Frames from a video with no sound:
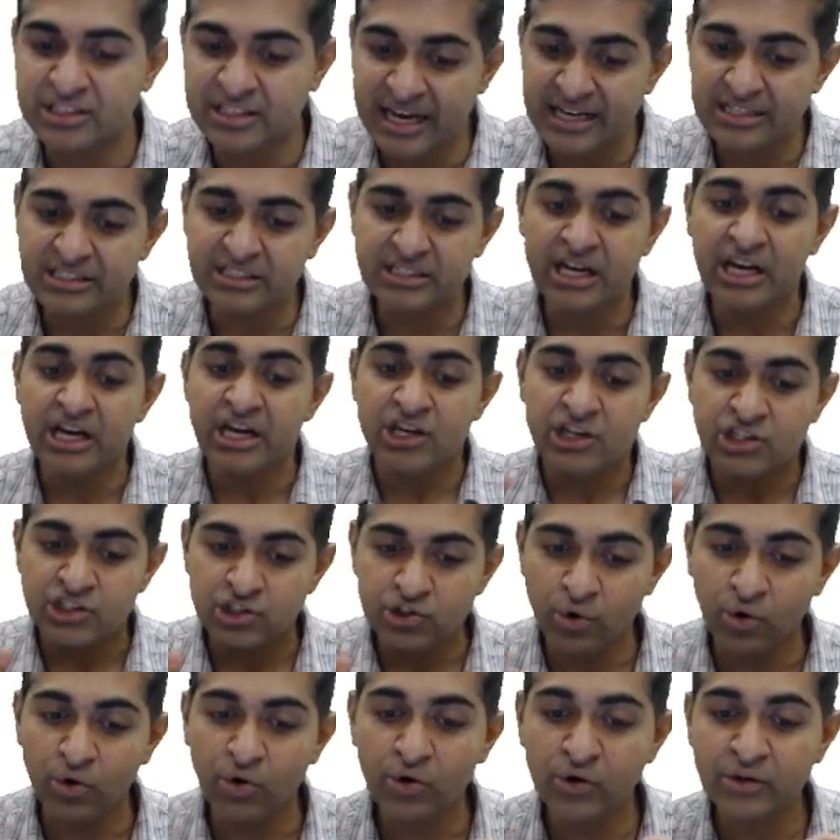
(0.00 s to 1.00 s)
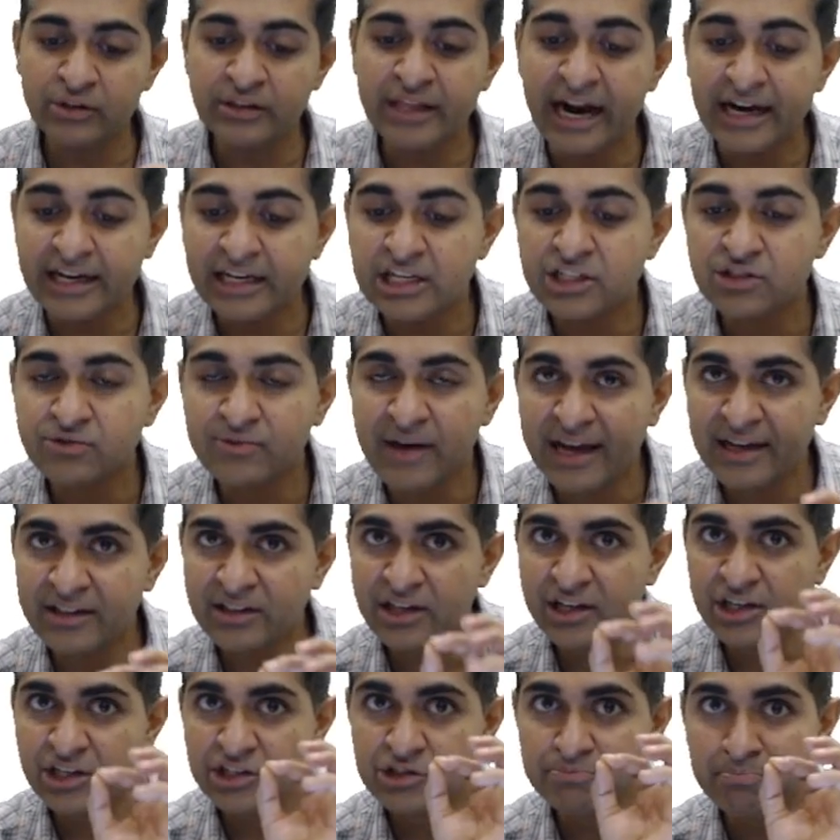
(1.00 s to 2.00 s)
Yes, so that is why
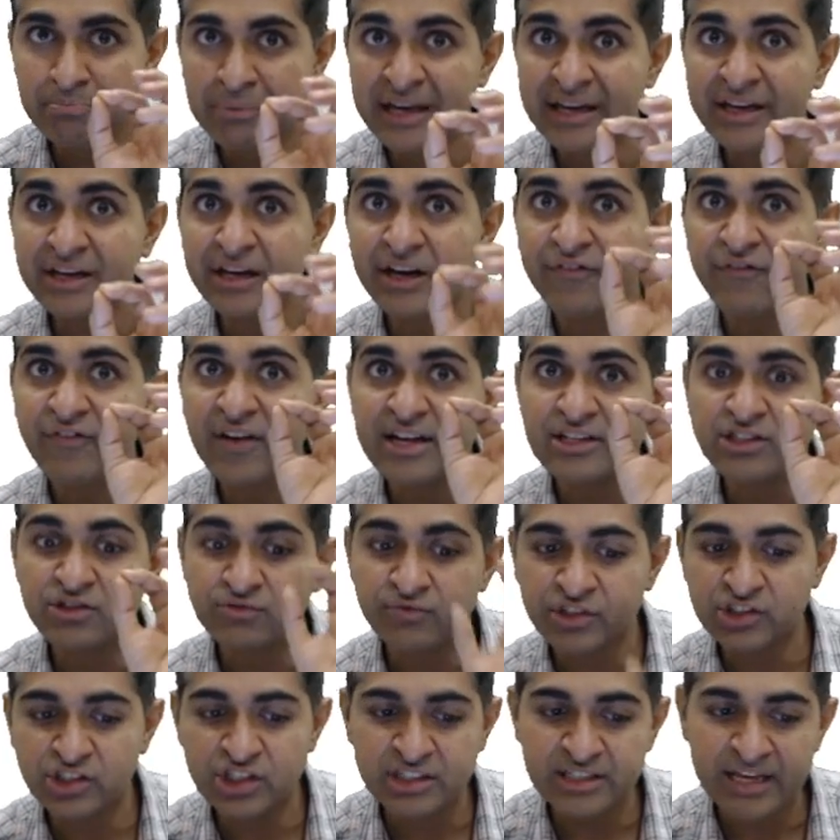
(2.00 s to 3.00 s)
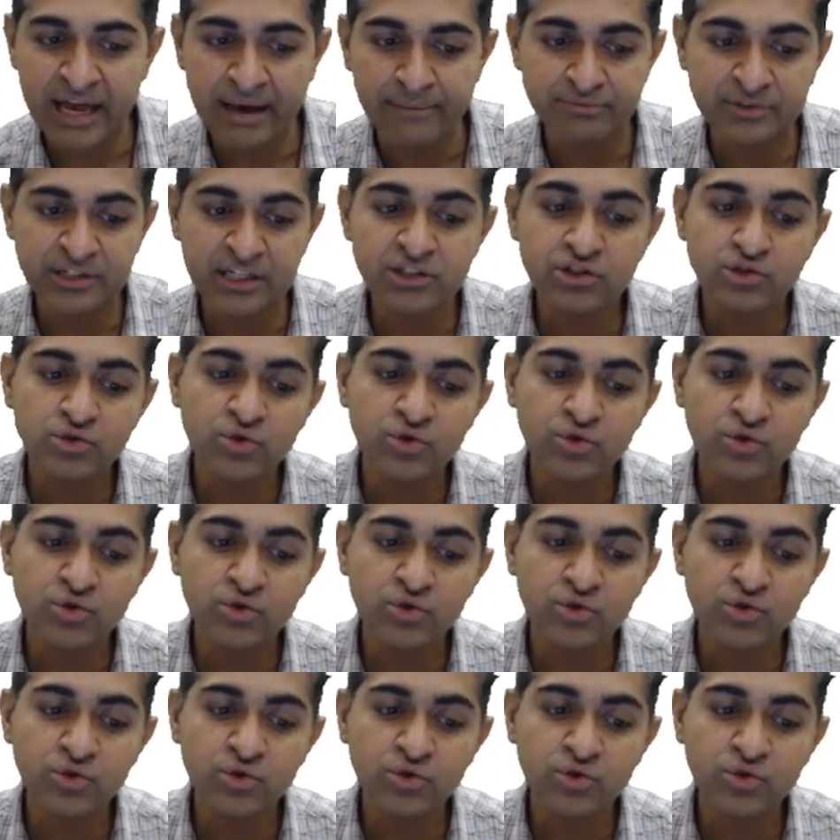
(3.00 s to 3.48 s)
there is blink reflex which is absent.